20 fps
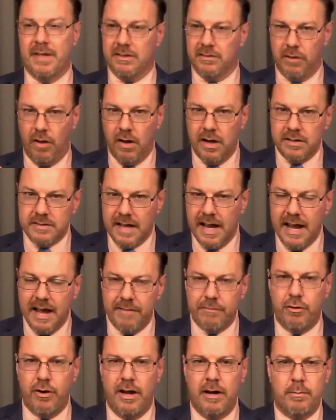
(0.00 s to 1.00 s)
as long as I
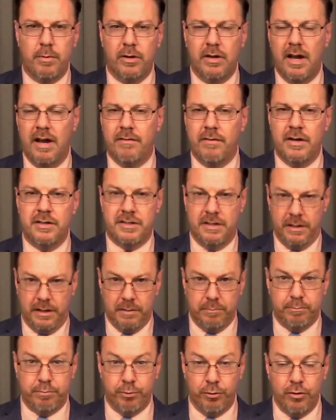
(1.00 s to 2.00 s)
have credible coverage
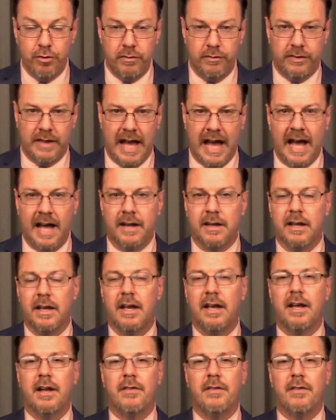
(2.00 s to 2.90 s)
and can prove that,